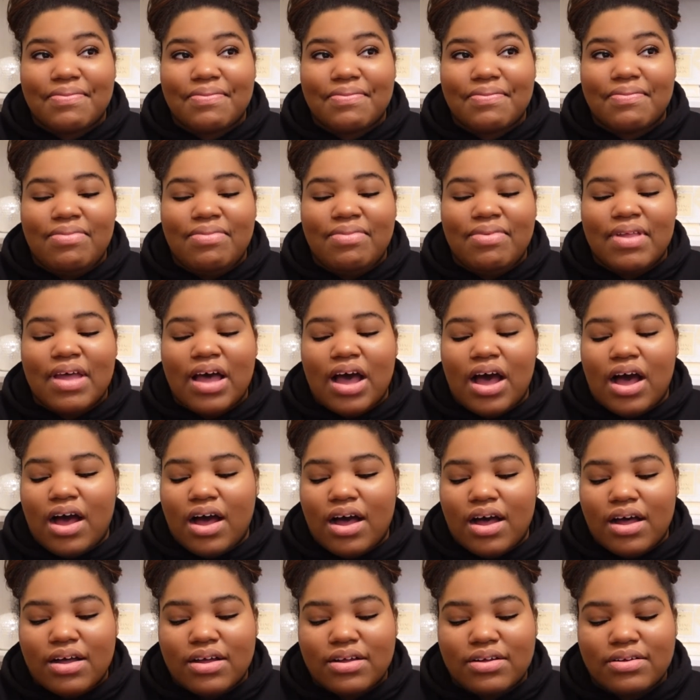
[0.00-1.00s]

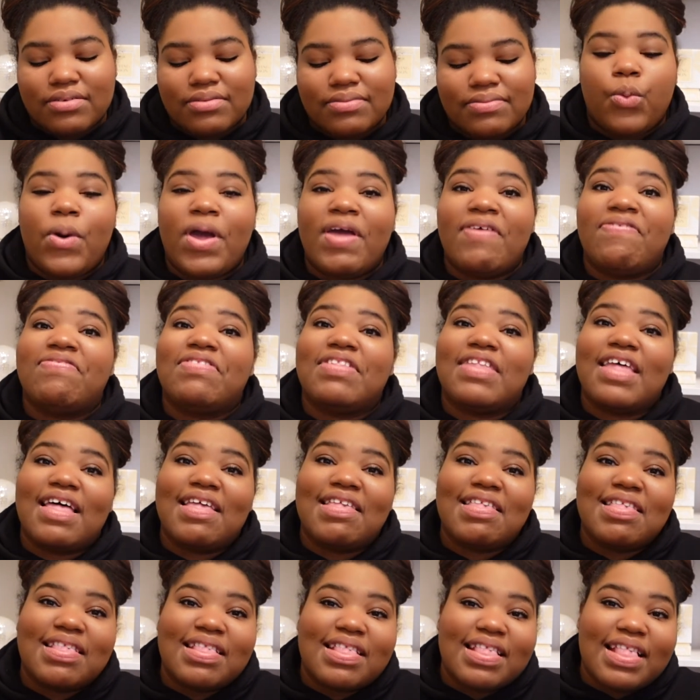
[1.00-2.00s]
nah. With the
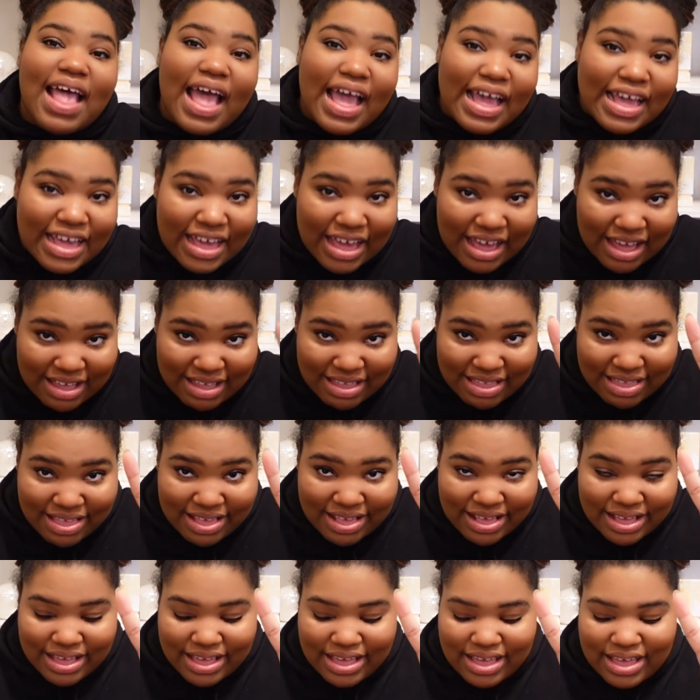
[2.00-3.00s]
second
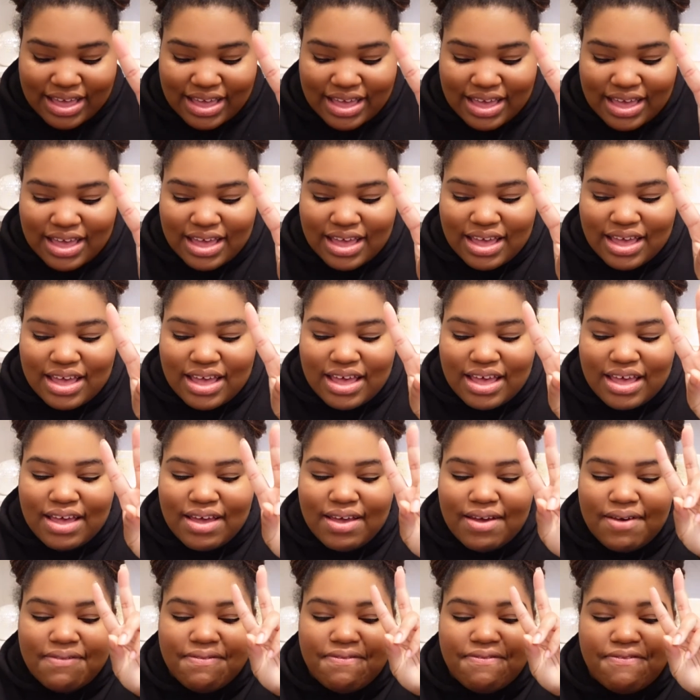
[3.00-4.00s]

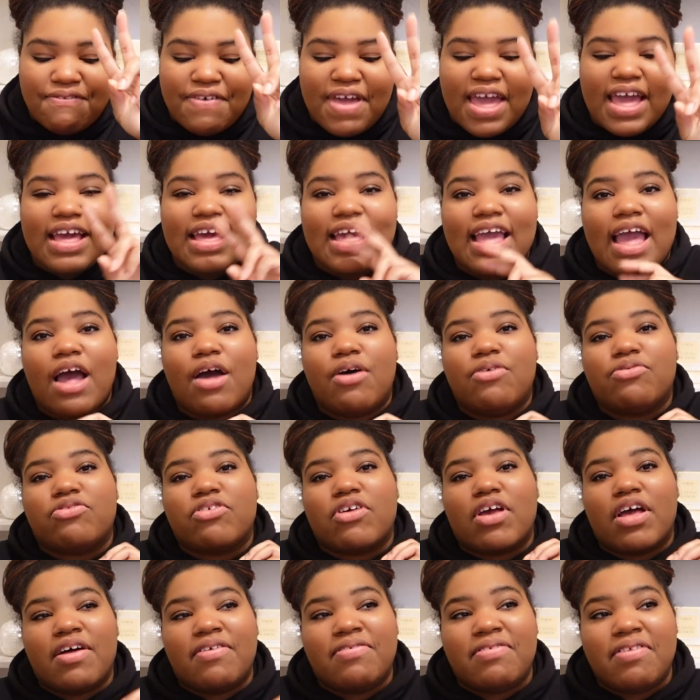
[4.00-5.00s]
fake out
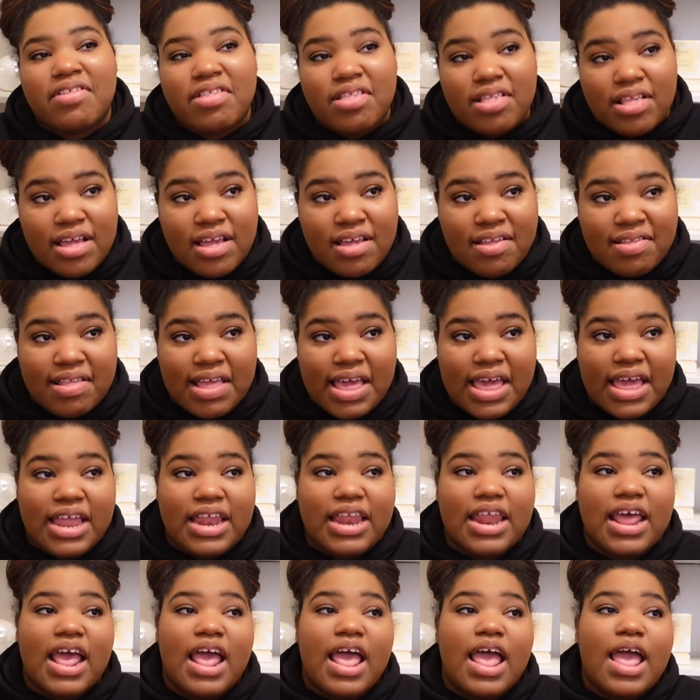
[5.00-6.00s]
of the
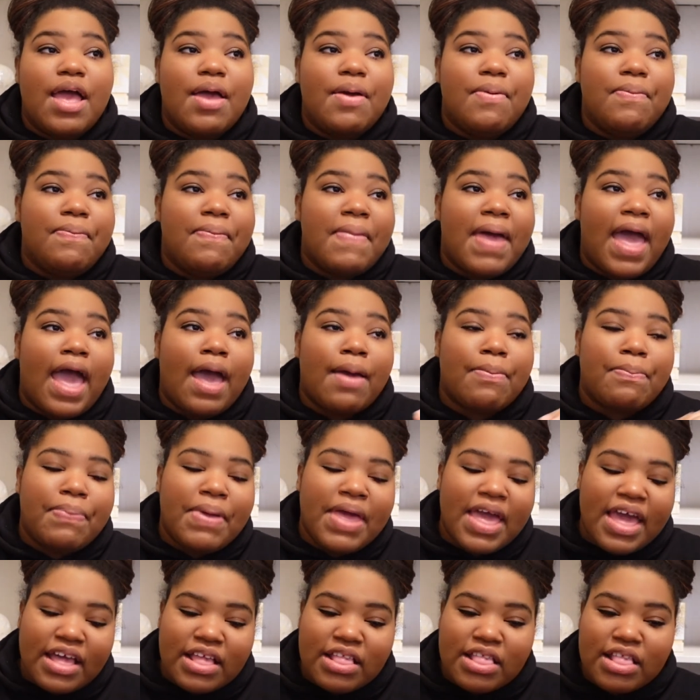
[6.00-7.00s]
season, Matt
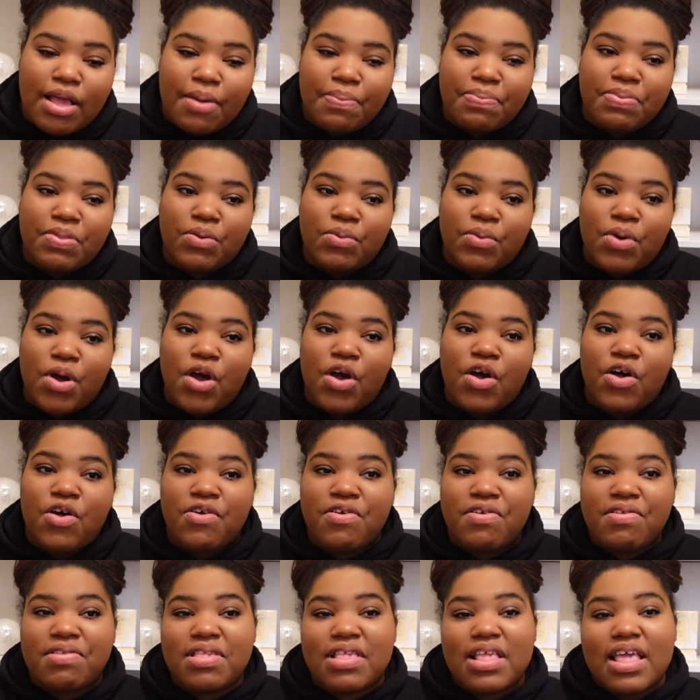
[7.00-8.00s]
picks up the
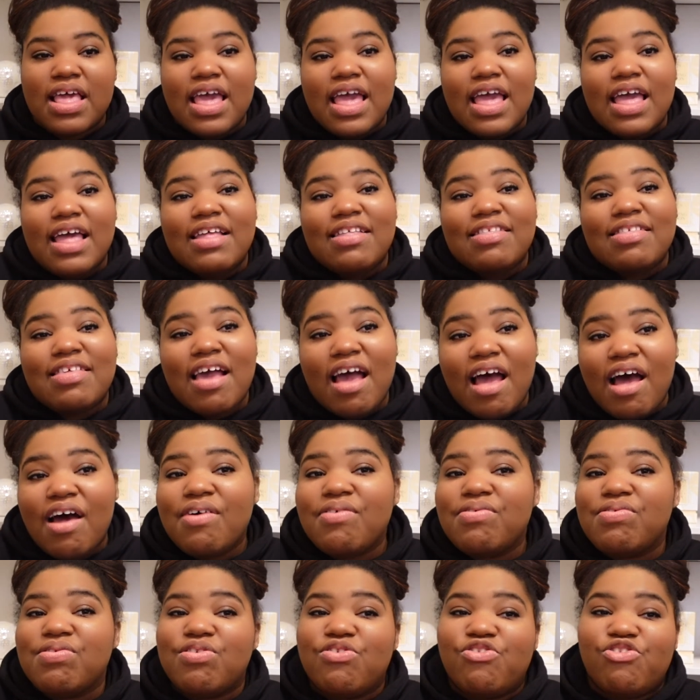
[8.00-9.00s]
rose,
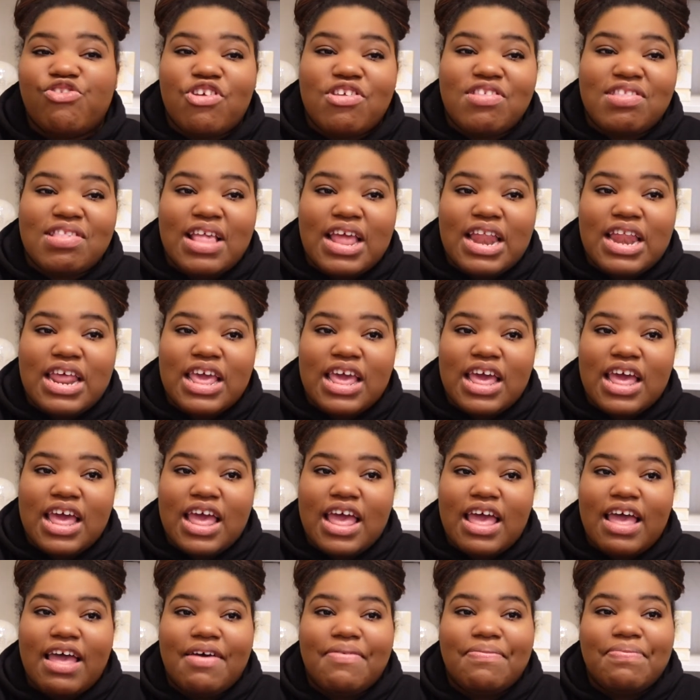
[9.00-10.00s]
tells
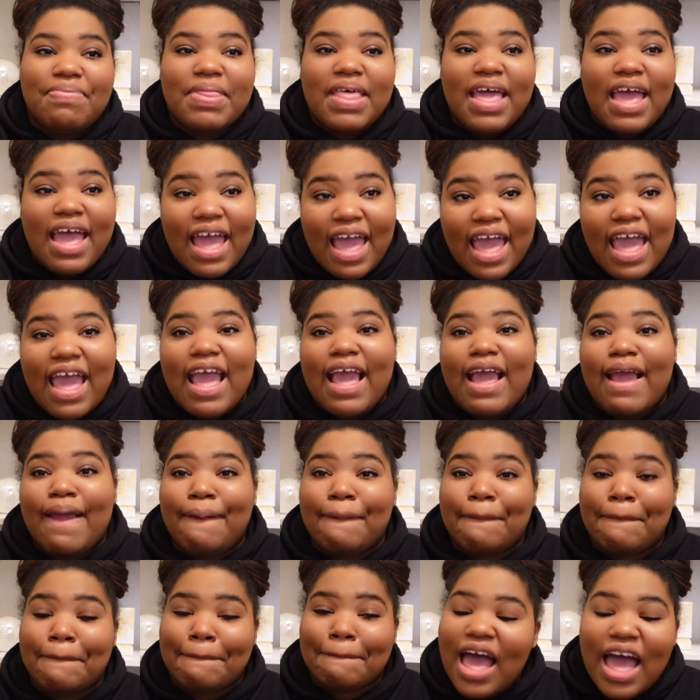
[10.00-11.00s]
Jasenia, hey,
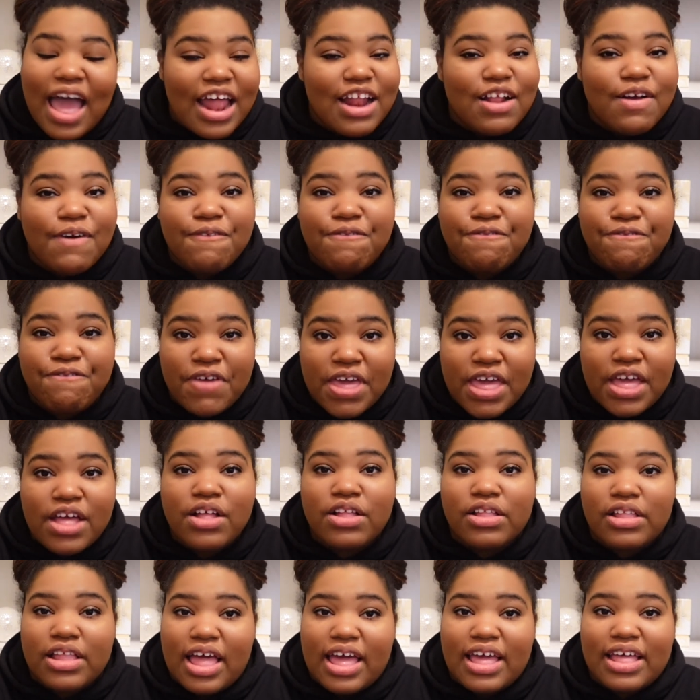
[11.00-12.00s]
I don't
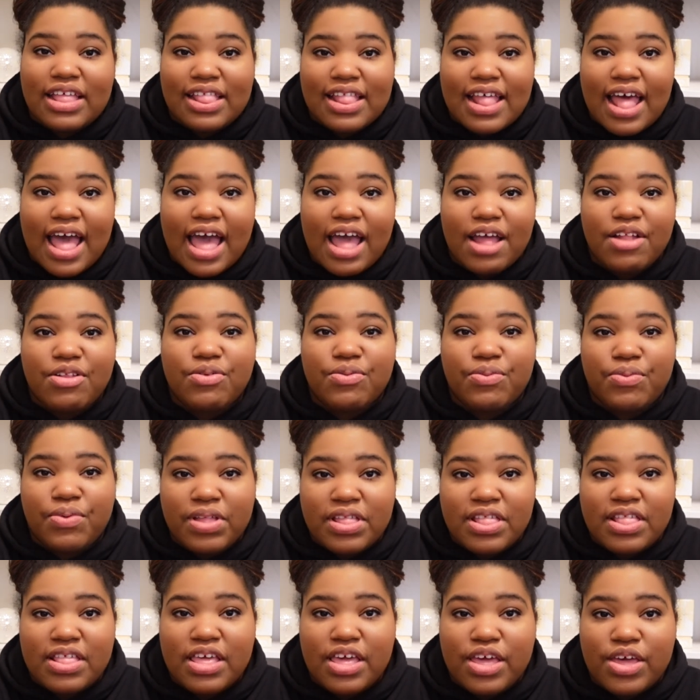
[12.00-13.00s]
feel like that
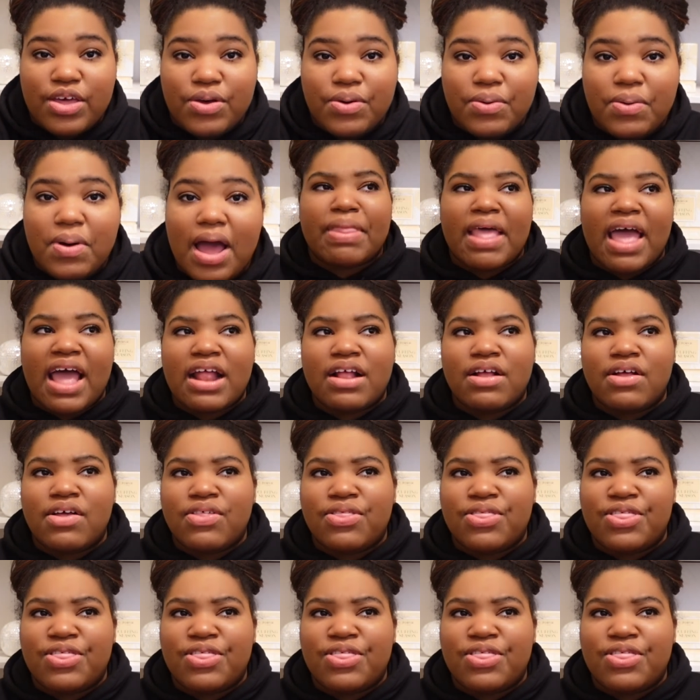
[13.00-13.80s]
with you. I don't